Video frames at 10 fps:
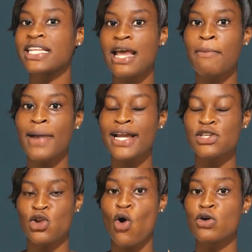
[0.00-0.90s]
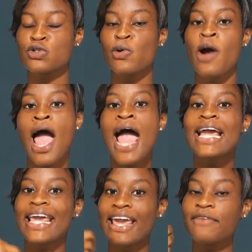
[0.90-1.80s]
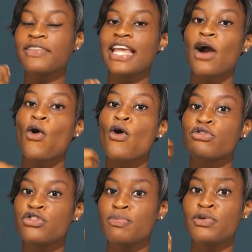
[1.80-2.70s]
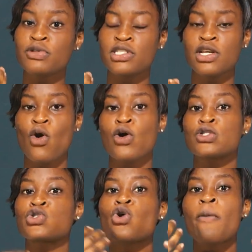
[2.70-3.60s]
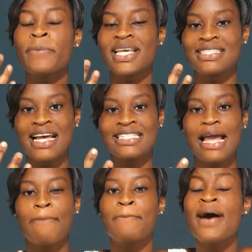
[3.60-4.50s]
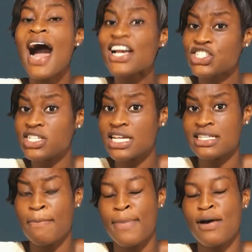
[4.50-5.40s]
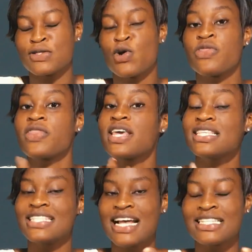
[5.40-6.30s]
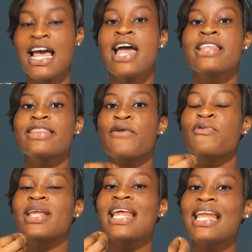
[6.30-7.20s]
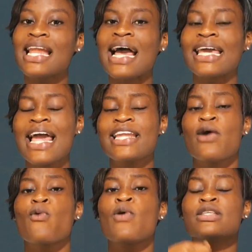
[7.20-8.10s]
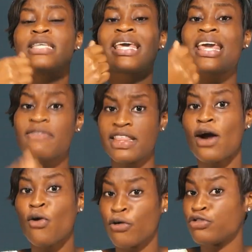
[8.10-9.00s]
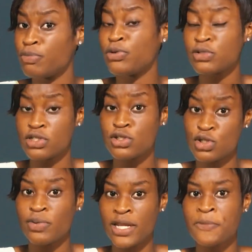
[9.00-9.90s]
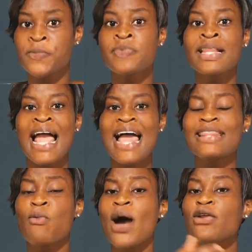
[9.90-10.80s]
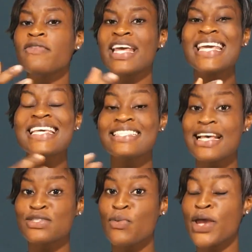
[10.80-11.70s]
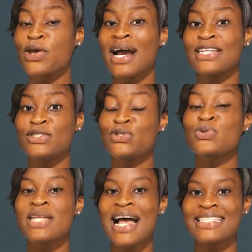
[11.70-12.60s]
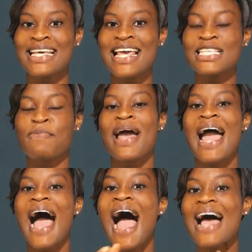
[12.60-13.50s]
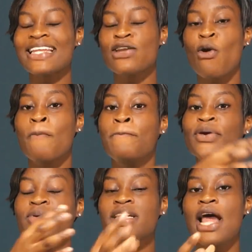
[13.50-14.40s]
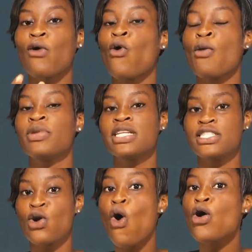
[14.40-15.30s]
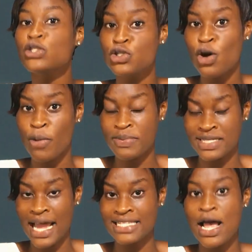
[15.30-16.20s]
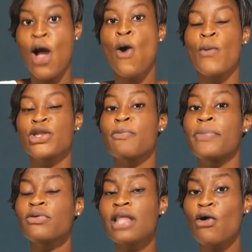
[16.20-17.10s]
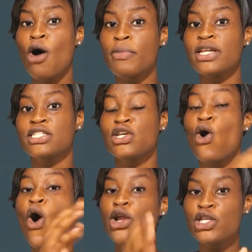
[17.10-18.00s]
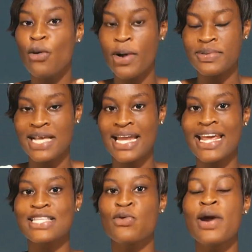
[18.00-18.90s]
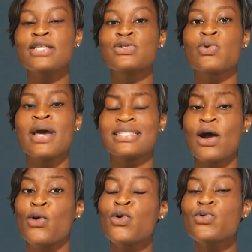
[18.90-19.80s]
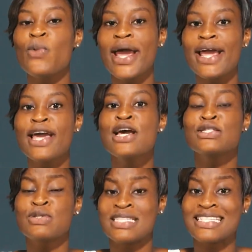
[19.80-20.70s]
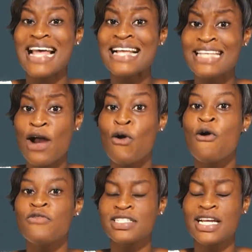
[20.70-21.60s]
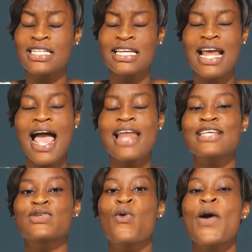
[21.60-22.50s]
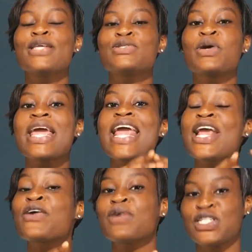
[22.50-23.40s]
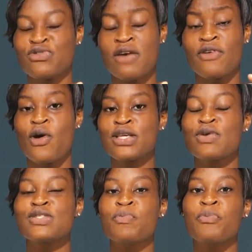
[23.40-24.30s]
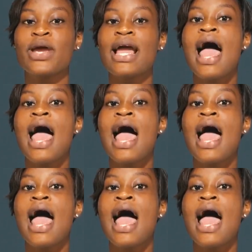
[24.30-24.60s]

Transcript: their minds and also give their contribution on topics that they are passionate about or things that they really like, and they want to give their contribution to it. And one of the easiest way you can do that is by adding or building a community onto your website. When you build a community on your website, it's a good way to start a conversation, and it's going to increase traffic, or it's going to bring